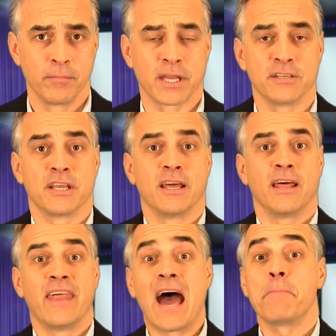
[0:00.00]
Because
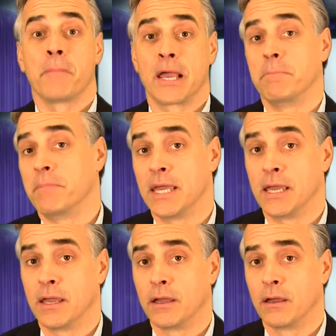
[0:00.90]
that might
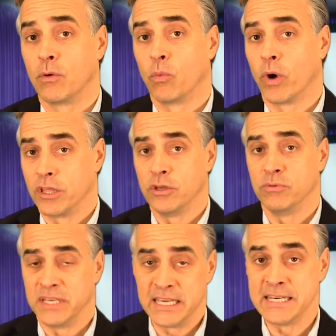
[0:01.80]
be what
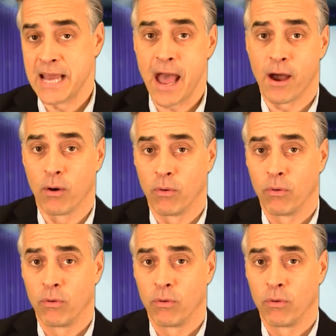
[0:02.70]
you need now,